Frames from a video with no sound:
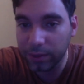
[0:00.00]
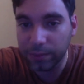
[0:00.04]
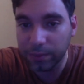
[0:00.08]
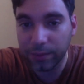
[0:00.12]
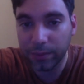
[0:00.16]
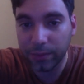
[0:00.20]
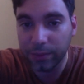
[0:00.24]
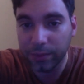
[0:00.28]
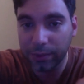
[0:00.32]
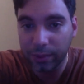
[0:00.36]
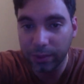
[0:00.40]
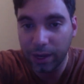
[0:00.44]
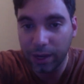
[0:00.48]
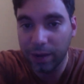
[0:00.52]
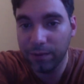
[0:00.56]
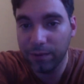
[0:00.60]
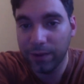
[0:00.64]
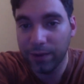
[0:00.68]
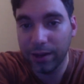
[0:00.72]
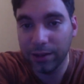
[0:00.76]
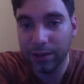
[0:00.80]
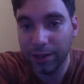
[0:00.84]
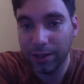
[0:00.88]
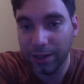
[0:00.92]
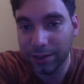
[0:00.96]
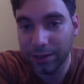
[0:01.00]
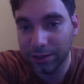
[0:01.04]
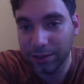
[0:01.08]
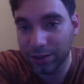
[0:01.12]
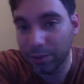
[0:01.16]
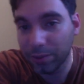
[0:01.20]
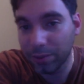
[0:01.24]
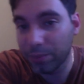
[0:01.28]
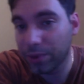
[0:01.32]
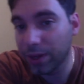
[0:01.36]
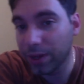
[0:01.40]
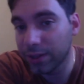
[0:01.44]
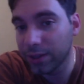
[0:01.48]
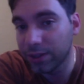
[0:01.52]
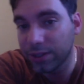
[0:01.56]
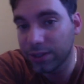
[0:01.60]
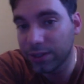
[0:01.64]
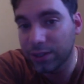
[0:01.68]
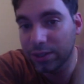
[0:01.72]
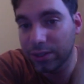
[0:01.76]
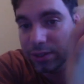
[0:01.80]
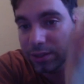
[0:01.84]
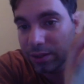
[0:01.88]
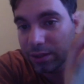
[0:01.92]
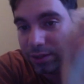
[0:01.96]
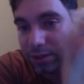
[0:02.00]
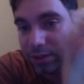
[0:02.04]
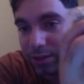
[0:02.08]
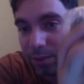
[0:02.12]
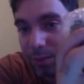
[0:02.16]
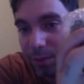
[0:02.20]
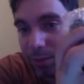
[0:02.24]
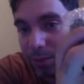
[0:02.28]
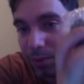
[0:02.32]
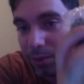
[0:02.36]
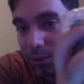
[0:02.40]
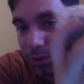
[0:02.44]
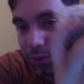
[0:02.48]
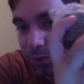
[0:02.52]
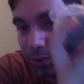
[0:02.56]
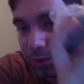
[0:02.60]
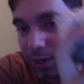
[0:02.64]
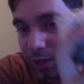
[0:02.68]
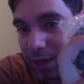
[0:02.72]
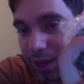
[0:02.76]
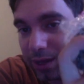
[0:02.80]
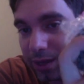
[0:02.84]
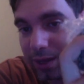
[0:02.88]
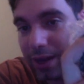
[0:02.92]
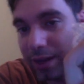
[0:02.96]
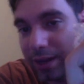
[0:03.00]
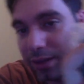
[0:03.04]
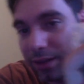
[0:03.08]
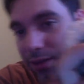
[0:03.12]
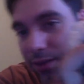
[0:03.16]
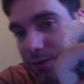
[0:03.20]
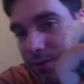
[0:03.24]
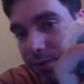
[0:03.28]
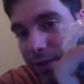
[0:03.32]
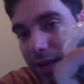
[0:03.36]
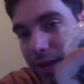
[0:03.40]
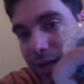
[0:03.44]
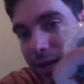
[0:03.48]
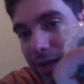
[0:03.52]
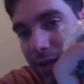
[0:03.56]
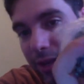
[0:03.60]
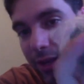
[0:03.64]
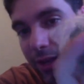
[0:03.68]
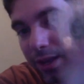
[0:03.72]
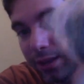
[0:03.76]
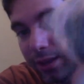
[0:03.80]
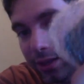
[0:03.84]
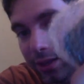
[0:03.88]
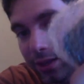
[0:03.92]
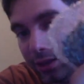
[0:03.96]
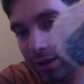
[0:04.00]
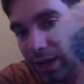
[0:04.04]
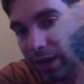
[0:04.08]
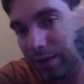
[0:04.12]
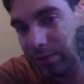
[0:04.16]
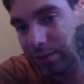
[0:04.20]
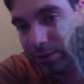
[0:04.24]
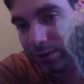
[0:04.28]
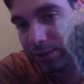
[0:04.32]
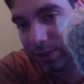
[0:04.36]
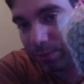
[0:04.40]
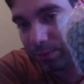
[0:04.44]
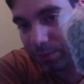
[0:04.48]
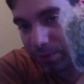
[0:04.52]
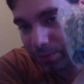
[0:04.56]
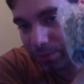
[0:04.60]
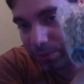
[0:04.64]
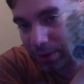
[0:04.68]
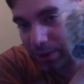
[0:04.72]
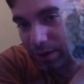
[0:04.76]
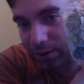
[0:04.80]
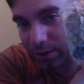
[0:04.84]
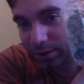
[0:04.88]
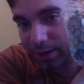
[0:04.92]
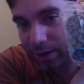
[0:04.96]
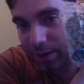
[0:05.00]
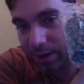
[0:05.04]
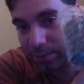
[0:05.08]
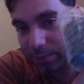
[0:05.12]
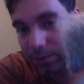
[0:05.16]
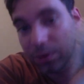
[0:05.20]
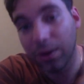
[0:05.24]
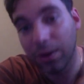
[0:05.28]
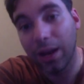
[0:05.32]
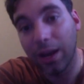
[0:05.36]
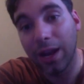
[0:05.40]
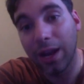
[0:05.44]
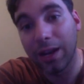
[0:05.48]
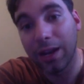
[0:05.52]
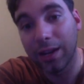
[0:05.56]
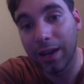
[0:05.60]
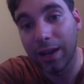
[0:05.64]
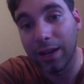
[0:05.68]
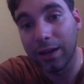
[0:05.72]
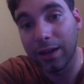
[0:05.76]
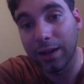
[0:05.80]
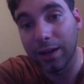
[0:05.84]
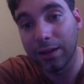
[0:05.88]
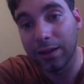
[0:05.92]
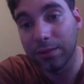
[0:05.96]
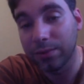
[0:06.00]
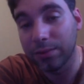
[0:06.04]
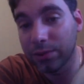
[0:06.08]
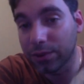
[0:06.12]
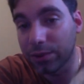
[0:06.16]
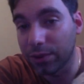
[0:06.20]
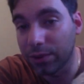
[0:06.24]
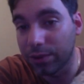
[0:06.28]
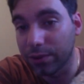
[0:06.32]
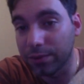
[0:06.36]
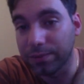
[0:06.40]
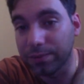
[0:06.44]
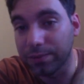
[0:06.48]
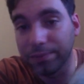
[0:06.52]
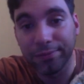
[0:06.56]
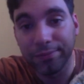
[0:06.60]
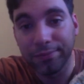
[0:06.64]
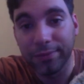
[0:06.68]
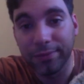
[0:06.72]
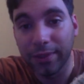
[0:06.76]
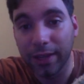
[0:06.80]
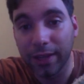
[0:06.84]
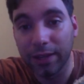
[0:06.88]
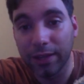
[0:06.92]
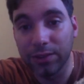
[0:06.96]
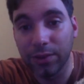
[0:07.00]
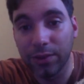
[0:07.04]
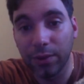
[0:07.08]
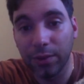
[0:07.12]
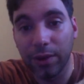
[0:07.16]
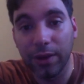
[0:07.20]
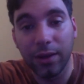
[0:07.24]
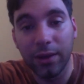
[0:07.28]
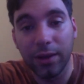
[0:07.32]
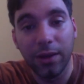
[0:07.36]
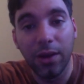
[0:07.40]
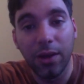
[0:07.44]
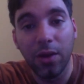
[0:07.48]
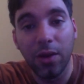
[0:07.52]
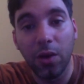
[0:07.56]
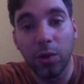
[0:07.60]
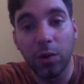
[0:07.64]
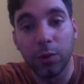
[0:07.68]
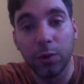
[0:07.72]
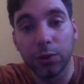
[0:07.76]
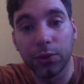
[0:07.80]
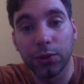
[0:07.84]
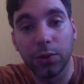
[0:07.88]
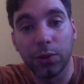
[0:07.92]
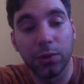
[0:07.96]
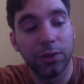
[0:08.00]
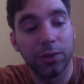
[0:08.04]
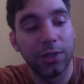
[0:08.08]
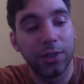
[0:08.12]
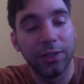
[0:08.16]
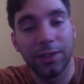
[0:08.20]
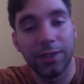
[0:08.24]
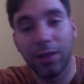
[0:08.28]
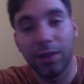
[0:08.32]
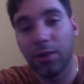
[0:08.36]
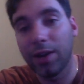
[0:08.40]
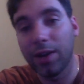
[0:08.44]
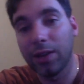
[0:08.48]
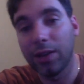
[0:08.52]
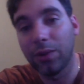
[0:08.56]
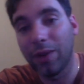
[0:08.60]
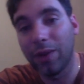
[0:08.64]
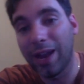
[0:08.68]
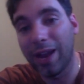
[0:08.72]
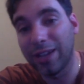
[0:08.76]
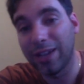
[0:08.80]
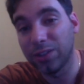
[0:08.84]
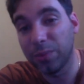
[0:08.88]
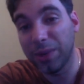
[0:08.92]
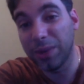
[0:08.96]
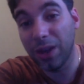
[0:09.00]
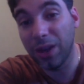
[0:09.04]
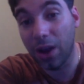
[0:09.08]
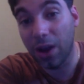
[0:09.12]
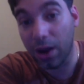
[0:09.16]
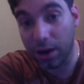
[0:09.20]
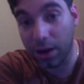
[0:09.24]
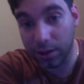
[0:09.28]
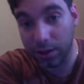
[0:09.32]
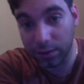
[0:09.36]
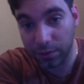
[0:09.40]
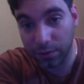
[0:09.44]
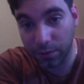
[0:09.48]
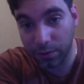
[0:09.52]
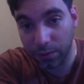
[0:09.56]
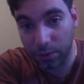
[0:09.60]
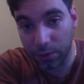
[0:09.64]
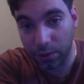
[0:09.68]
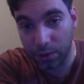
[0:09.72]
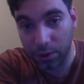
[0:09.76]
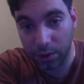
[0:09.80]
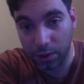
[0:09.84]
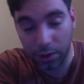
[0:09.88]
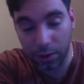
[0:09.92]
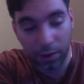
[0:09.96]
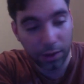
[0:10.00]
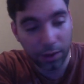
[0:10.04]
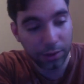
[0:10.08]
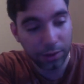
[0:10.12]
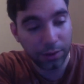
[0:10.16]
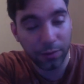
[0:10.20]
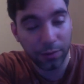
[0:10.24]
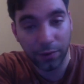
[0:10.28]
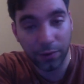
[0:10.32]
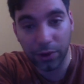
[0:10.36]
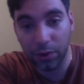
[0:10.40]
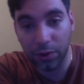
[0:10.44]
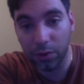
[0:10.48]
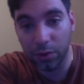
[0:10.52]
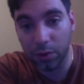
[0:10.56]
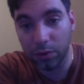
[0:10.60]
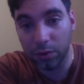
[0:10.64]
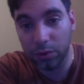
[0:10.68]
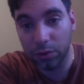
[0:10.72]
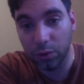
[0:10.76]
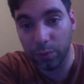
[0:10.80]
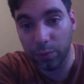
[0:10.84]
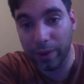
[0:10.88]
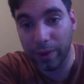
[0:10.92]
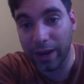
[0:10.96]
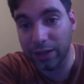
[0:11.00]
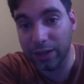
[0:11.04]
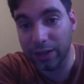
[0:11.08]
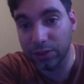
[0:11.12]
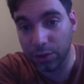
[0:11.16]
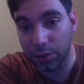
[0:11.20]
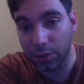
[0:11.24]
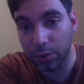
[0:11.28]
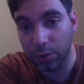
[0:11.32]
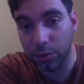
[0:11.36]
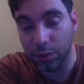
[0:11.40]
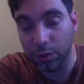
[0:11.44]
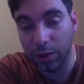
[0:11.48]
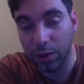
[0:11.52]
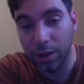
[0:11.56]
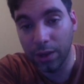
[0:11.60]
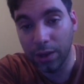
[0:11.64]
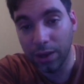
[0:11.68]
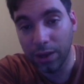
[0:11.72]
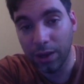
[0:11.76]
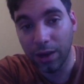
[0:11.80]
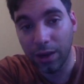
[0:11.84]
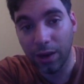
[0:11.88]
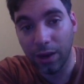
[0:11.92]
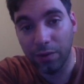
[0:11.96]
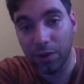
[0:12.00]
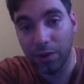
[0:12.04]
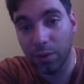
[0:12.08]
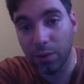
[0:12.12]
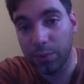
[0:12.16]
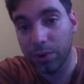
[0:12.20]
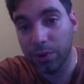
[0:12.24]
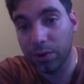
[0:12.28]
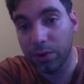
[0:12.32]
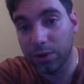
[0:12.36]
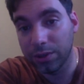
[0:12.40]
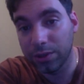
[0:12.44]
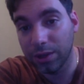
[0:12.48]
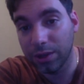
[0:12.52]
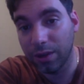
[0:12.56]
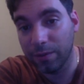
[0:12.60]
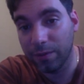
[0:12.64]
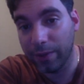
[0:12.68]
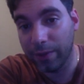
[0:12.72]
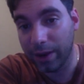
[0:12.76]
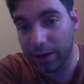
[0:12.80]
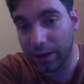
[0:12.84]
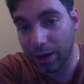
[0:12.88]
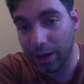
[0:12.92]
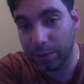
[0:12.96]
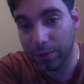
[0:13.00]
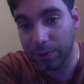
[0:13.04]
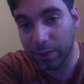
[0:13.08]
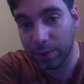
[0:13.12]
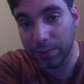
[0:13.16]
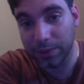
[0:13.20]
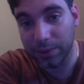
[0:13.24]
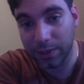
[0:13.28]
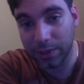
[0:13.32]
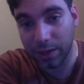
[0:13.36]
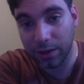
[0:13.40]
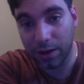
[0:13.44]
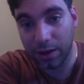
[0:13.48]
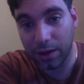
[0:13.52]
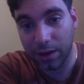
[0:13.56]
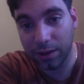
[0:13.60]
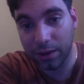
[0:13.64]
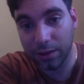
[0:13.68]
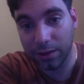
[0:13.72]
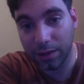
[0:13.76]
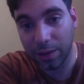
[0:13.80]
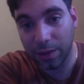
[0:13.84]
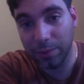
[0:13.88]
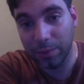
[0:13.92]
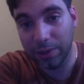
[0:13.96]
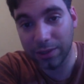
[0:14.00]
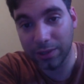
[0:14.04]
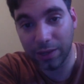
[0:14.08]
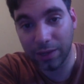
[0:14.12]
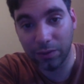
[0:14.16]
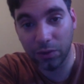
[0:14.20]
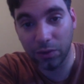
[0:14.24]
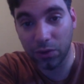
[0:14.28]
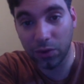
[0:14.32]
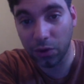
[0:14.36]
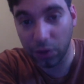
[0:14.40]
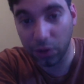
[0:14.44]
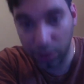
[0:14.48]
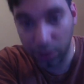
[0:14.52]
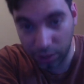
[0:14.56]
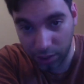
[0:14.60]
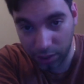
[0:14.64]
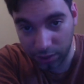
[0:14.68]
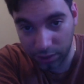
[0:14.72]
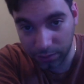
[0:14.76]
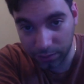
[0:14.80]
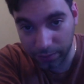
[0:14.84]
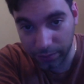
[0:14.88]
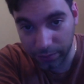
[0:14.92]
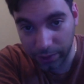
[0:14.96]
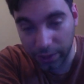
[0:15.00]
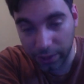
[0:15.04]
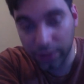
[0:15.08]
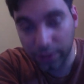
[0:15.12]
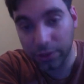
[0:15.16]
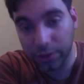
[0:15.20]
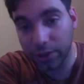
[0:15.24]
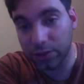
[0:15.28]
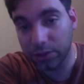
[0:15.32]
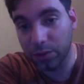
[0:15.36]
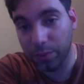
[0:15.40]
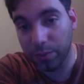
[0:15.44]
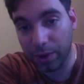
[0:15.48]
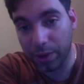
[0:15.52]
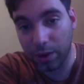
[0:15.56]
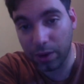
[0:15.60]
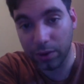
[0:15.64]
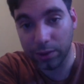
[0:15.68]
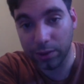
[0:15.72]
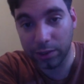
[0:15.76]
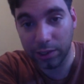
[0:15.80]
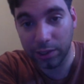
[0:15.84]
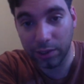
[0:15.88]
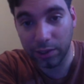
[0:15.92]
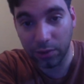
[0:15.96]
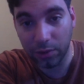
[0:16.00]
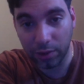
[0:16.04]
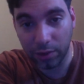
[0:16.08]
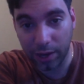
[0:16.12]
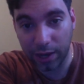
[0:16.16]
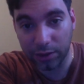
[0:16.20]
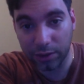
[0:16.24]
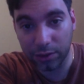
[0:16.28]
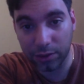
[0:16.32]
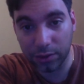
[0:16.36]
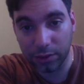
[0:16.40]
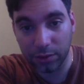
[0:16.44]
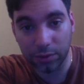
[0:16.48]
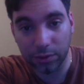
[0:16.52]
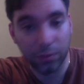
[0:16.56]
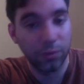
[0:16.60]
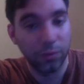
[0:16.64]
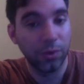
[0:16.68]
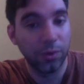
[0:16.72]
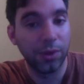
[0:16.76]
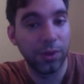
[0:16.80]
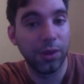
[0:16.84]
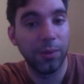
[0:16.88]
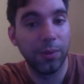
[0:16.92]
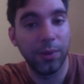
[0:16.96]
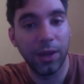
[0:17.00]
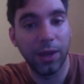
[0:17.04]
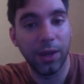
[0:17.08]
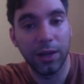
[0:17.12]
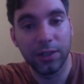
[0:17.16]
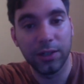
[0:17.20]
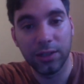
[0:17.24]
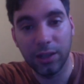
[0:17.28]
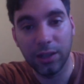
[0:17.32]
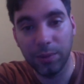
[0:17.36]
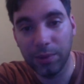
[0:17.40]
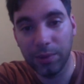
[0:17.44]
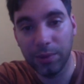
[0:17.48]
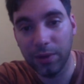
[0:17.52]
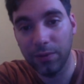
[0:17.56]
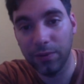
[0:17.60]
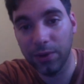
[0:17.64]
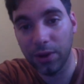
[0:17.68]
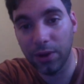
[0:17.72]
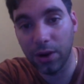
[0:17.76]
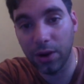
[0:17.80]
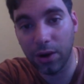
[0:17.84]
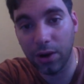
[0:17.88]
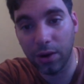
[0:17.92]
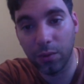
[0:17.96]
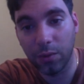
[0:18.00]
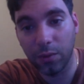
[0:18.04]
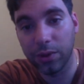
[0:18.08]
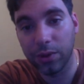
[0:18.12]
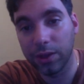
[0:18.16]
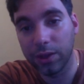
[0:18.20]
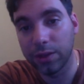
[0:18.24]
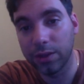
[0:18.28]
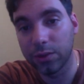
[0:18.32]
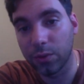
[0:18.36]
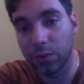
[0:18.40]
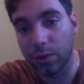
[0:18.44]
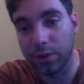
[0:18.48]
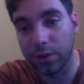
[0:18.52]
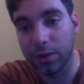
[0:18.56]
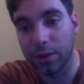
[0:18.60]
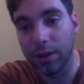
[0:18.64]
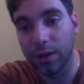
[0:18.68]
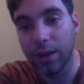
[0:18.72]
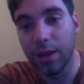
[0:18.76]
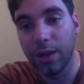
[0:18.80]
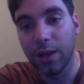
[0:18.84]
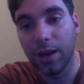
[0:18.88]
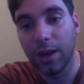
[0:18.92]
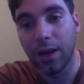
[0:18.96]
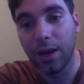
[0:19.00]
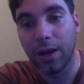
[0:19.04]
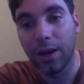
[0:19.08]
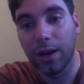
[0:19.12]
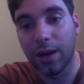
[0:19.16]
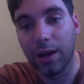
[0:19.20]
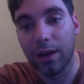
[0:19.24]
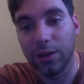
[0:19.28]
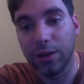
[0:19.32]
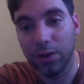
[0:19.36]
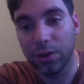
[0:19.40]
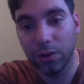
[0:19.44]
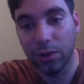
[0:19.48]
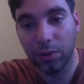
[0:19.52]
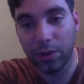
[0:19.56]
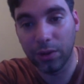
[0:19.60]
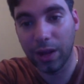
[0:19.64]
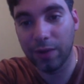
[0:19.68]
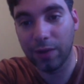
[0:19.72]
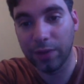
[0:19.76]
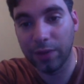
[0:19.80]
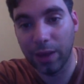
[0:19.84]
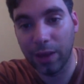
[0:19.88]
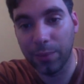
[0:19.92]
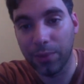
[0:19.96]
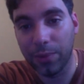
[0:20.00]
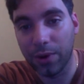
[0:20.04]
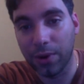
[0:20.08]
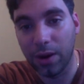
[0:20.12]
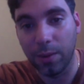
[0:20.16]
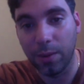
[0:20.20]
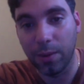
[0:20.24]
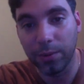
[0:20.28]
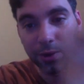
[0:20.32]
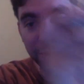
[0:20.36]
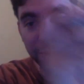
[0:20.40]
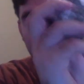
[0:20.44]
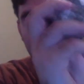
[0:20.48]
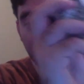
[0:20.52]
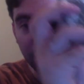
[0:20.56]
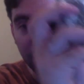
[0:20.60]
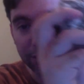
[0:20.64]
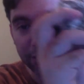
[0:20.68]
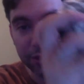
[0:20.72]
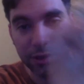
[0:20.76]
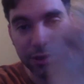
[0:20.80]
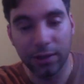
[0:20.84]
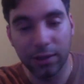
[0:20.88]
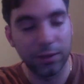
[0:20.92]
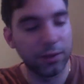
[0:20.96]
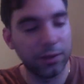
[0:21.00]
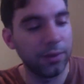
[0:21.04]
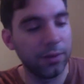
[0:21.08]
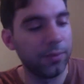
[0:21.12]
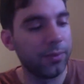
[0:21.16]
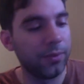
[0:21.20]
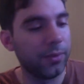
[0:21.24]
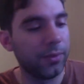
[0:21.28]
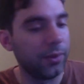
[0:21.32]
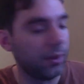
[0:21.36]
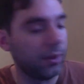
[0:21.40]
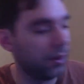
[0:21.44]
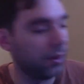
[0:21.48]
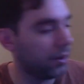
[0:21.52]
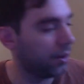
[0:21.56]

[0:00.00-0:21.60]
but I find this as a plus. Some people do not like the fact that you have a separate power adapter. I like it, so that's great. Also, since the Elgato has to be on for the video to pass through, if my laptop is not on, that means I have to turn it on just to power the Elgato. With the HD PVR, with this one, you don't have that problem because it has this.